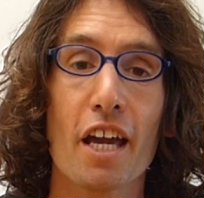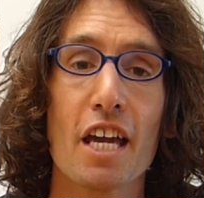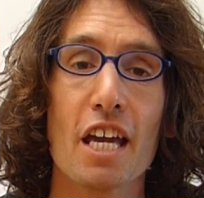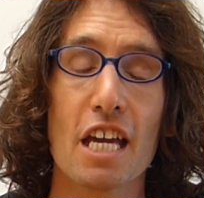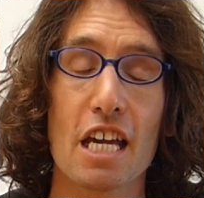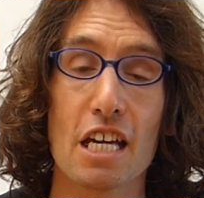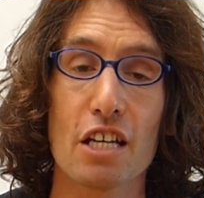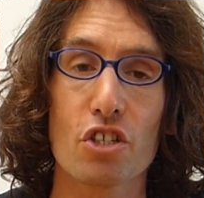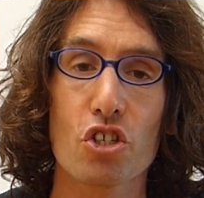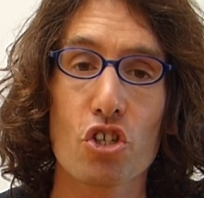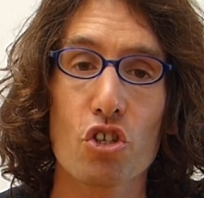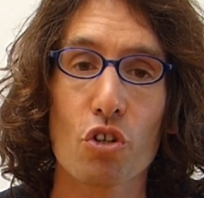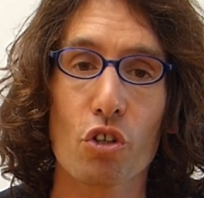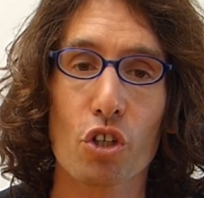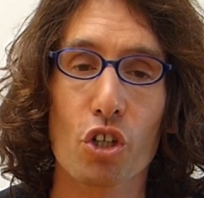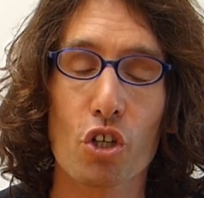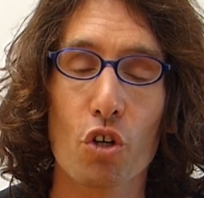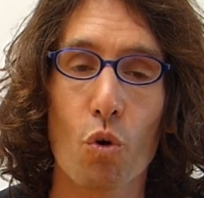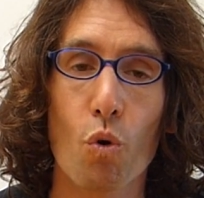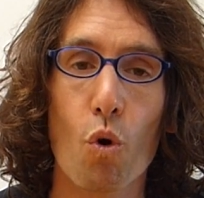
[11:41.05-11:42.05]
It's your
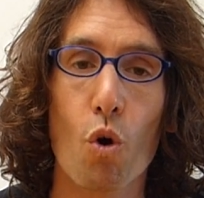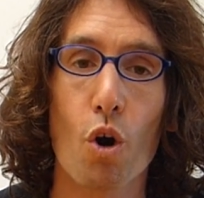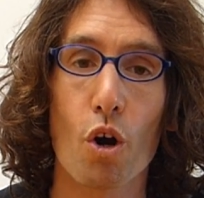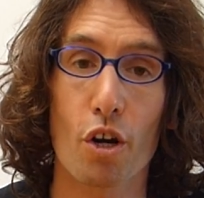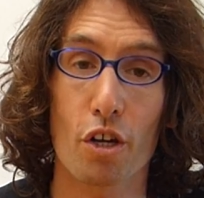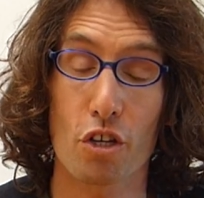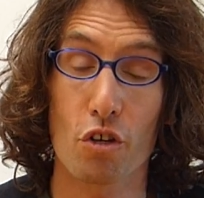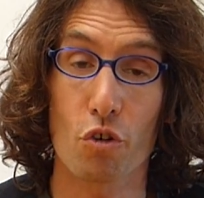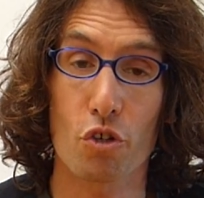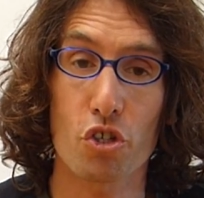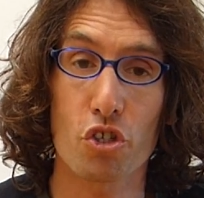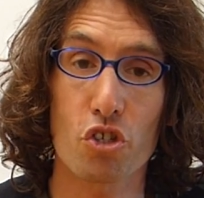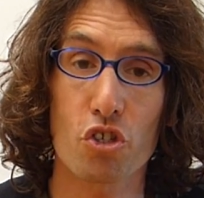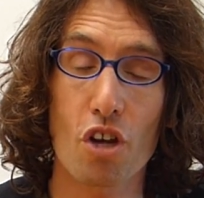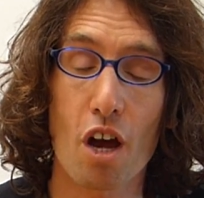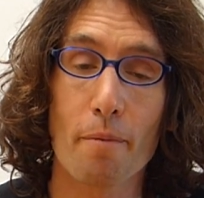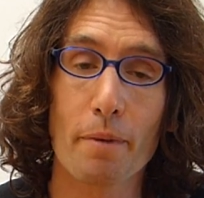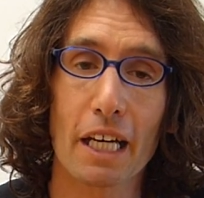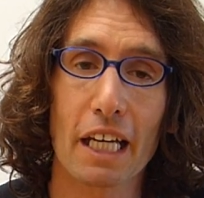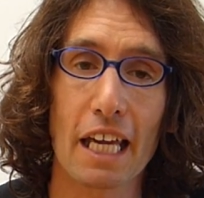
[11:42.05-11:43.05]
core, your
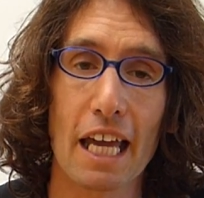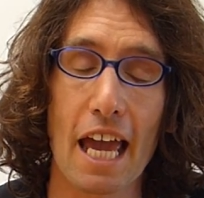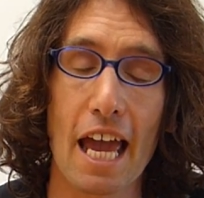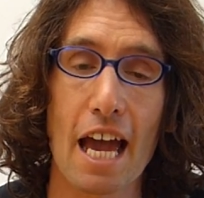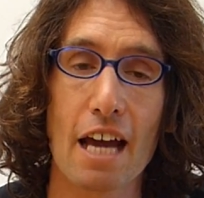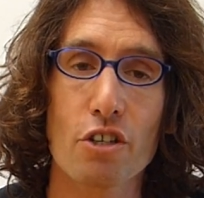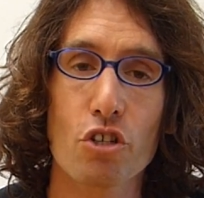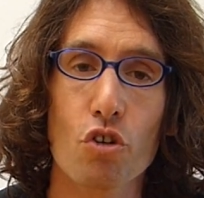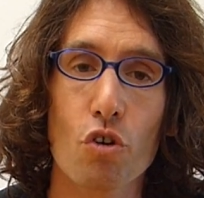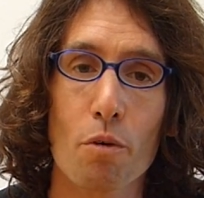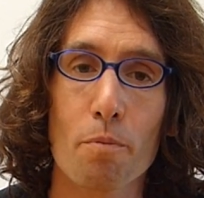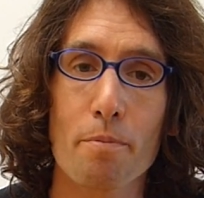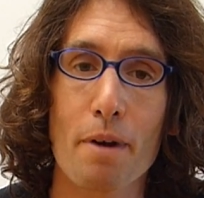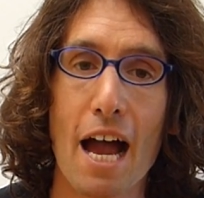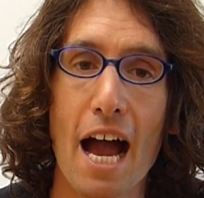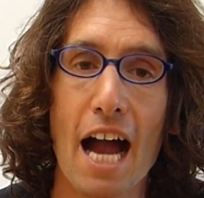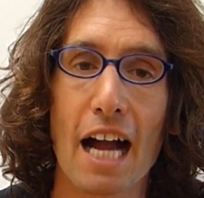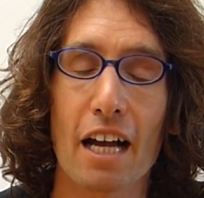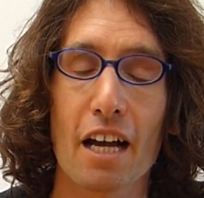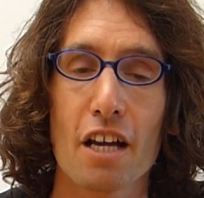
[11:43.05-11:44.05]
stomach, and your
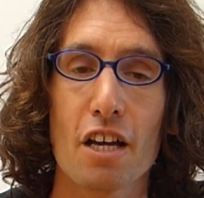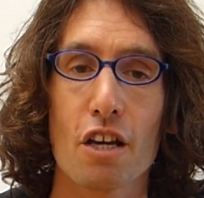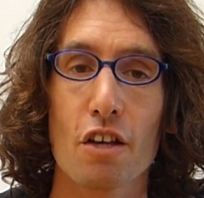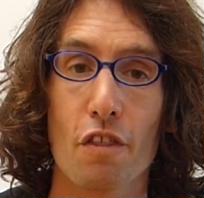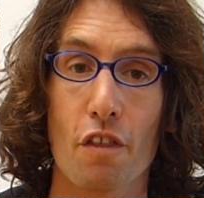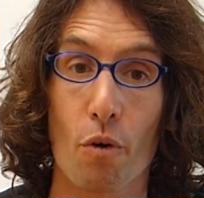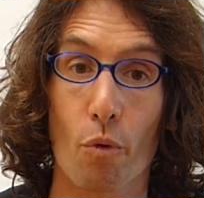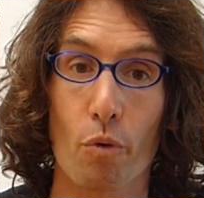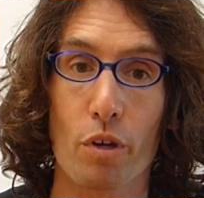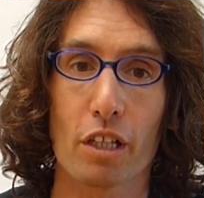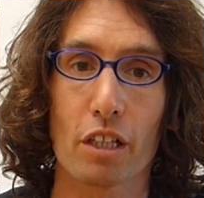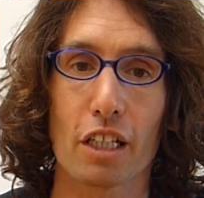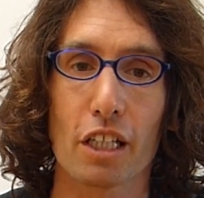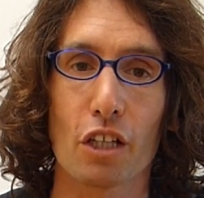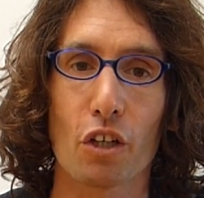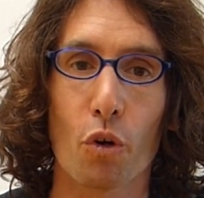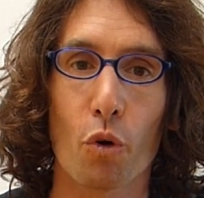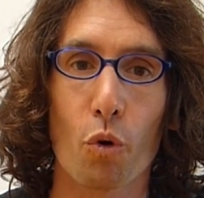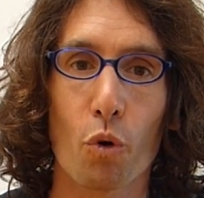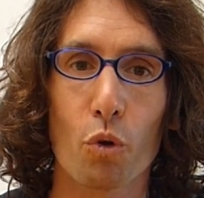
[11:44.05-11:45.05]
back that really
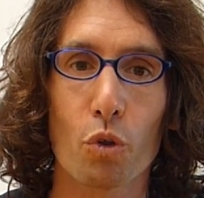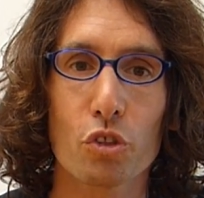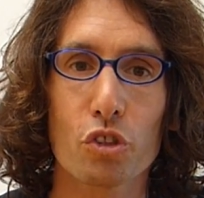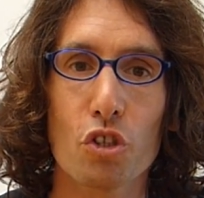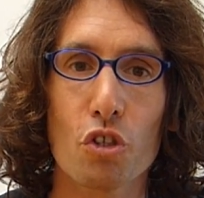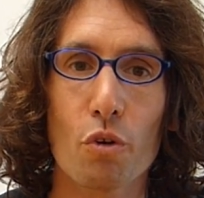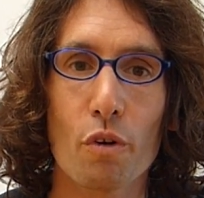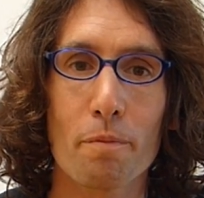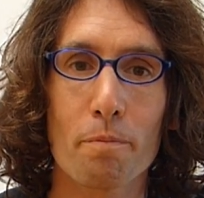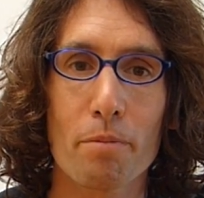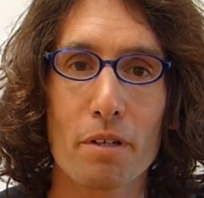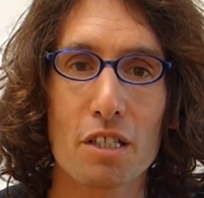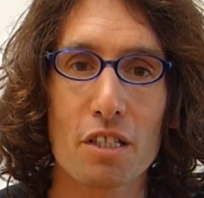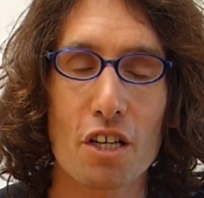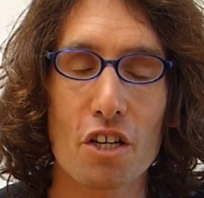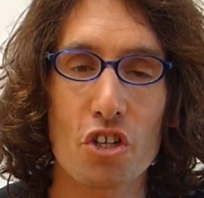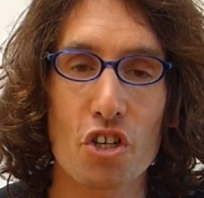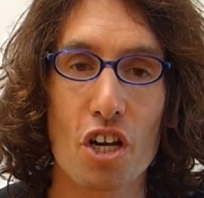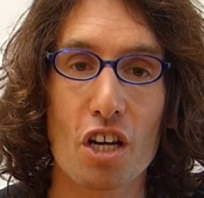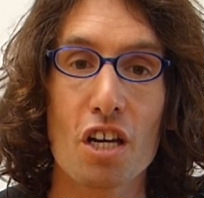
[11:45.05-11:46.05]
holds you in
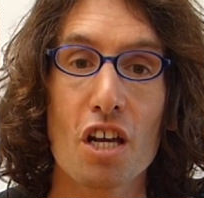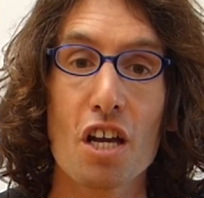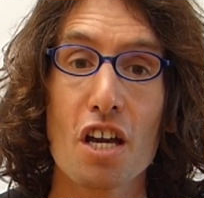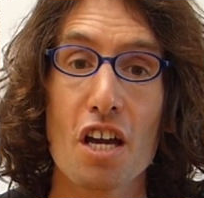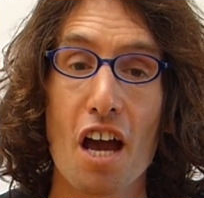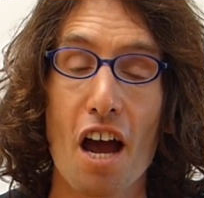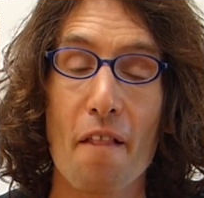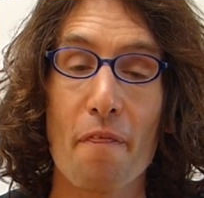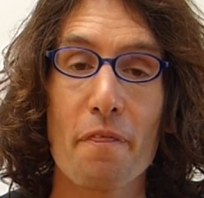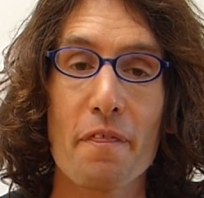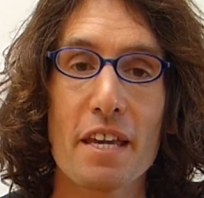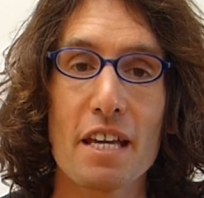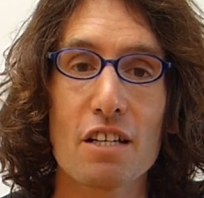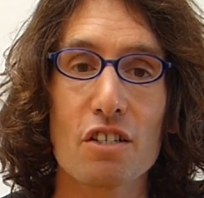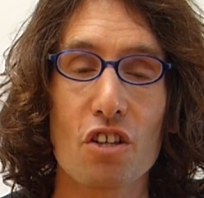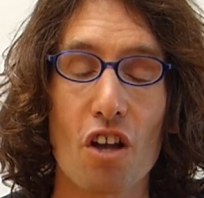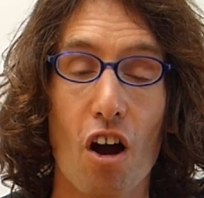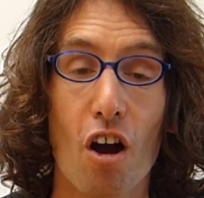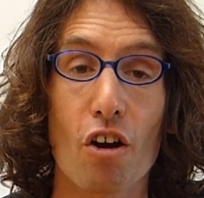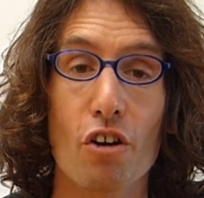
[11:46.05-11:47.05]
position, and these
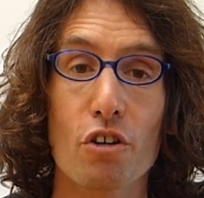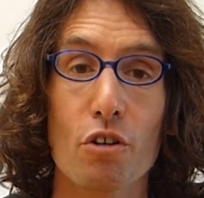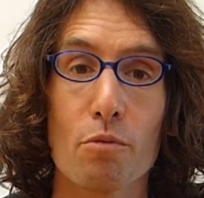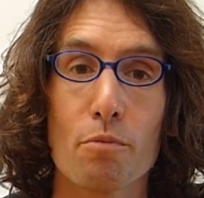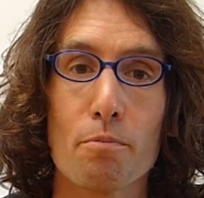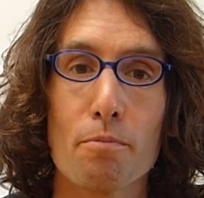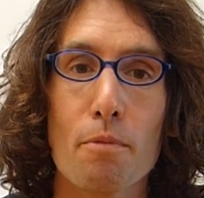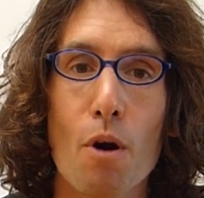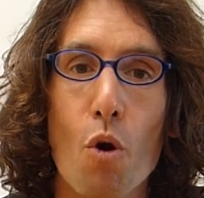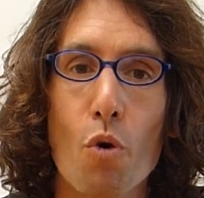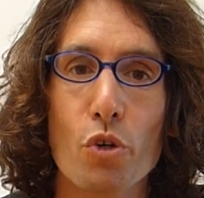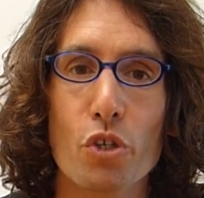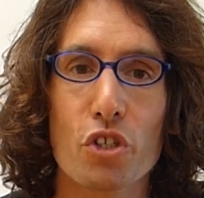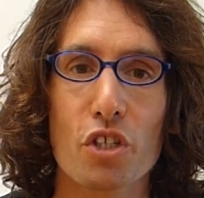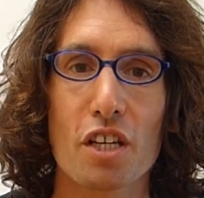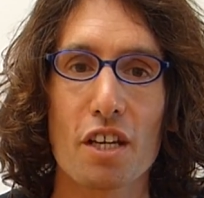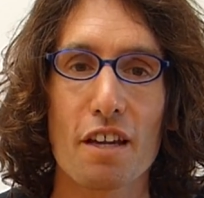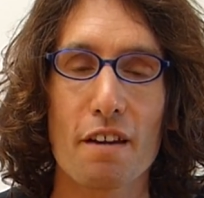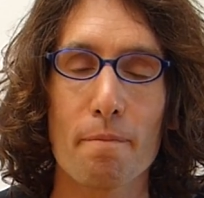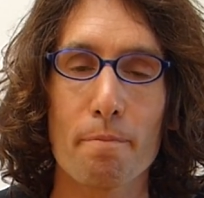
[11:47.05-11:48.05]
are your most
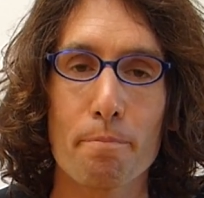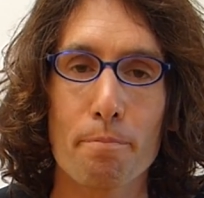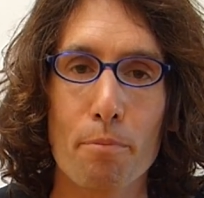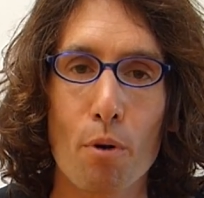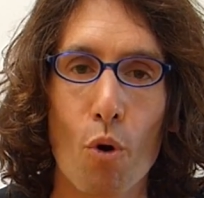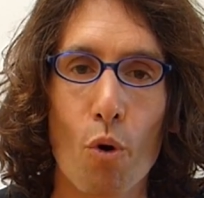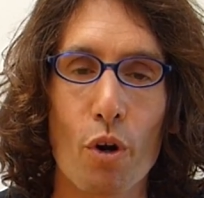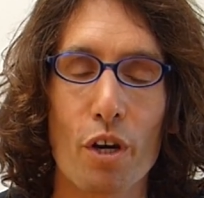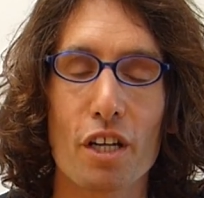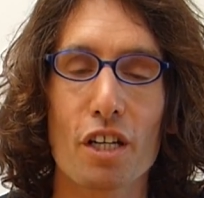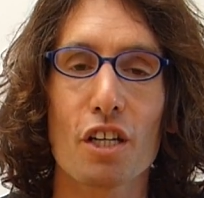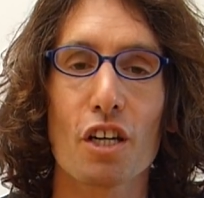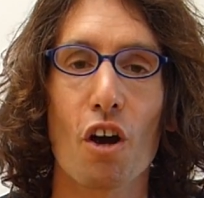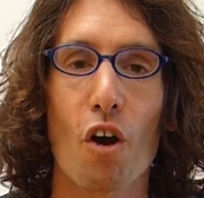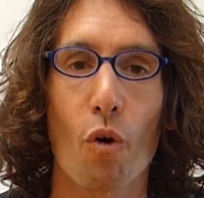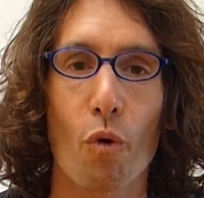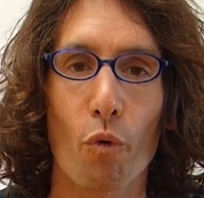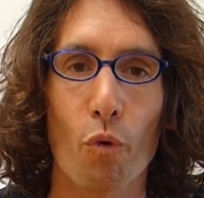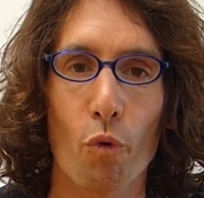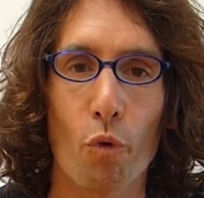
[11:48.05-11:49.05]
important
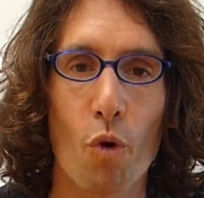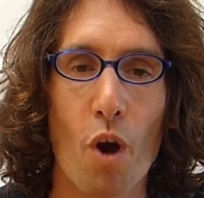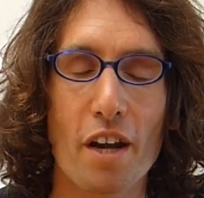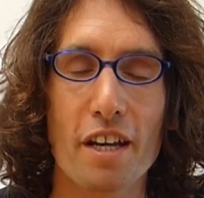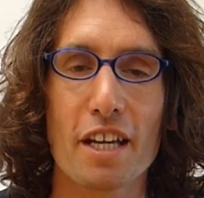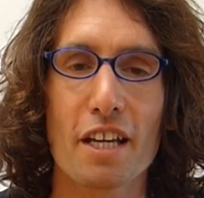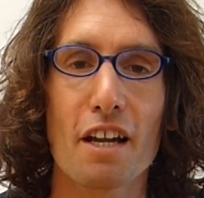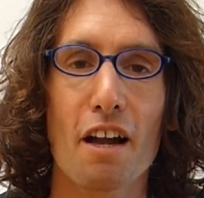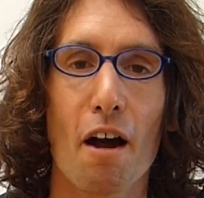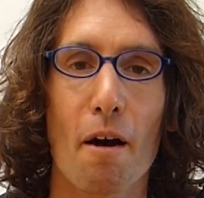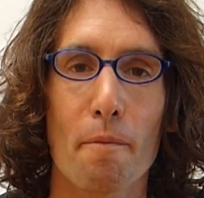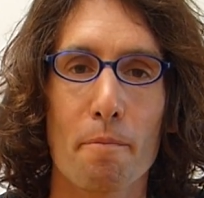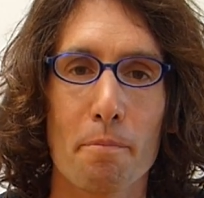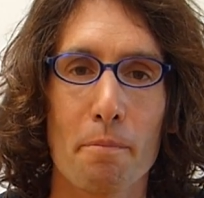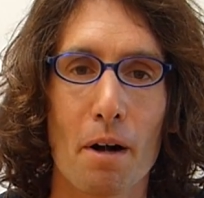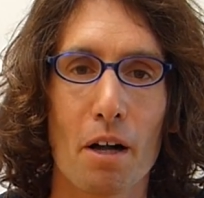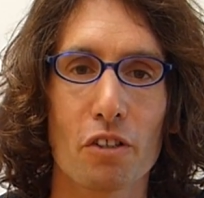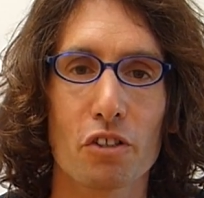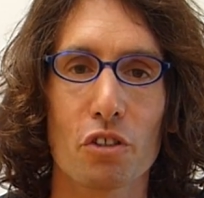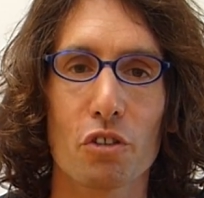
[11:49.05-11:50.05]
running
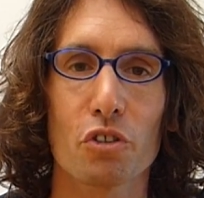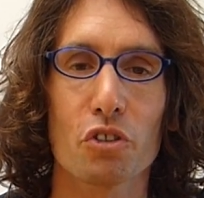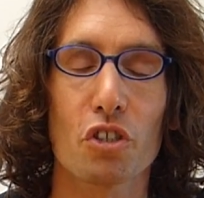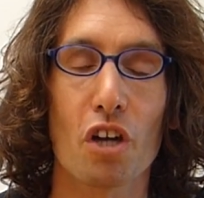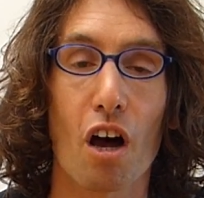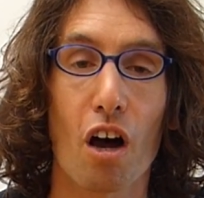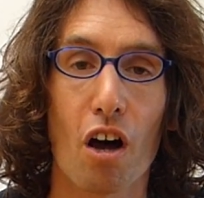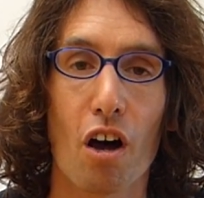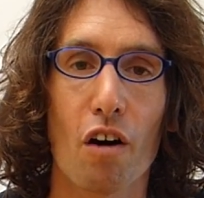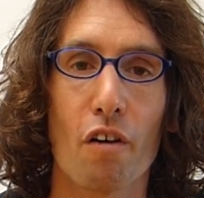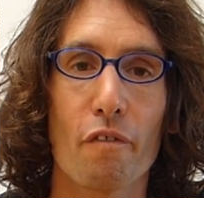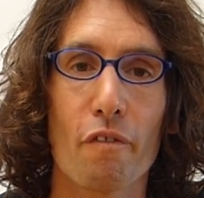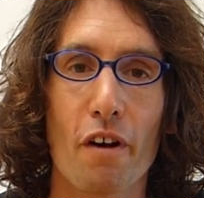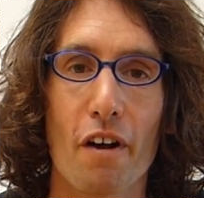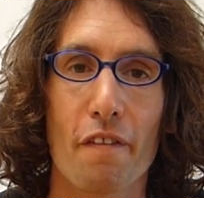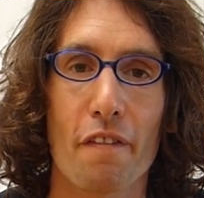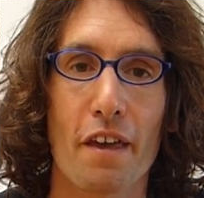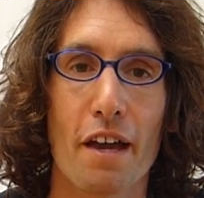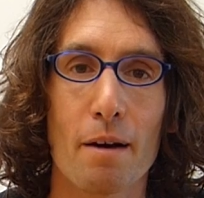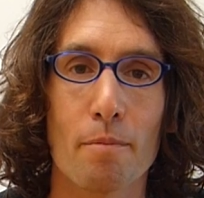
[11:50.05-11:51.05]
muscles of
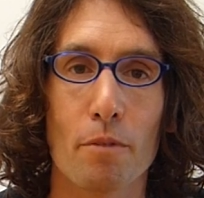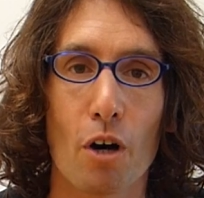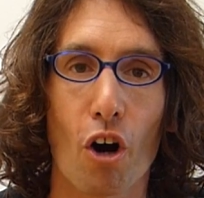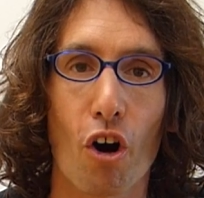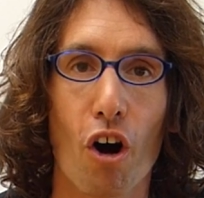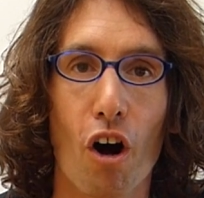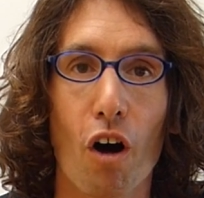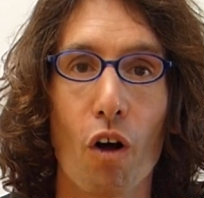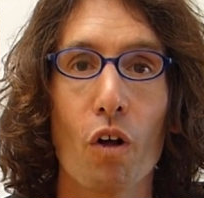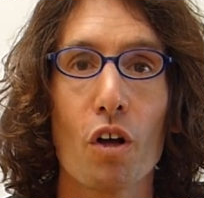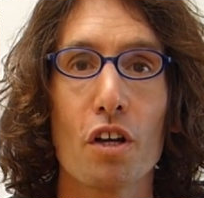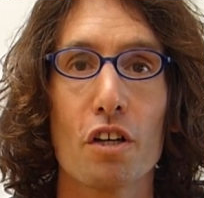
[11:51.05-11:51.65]
them all.